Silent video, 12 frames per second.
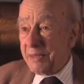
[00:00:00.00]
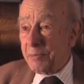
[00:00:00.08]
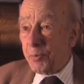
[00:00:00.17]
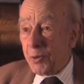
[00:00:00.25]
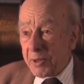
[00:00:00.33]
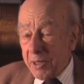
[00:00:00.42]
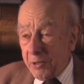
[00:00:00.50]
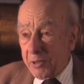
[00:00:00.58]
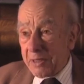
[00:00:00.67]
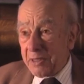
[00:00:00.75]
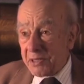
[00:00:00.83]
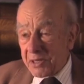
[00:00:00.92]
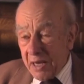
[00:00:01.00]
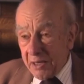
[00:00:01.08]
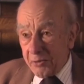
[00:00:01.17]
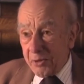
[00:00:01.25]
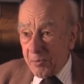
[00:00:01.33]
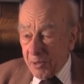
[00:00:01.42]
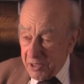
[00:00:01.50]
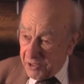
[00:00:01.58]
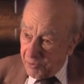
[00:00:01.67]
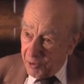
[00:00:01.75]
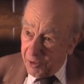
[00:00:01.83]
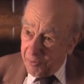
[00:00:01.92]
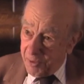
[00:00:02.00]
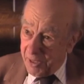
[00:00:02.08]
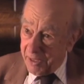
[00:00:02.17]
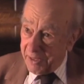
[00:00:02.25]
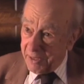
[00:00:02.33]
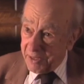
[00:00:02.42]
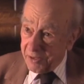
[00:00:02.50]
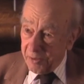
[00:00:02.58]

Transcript: the pronoun is not replaceable by its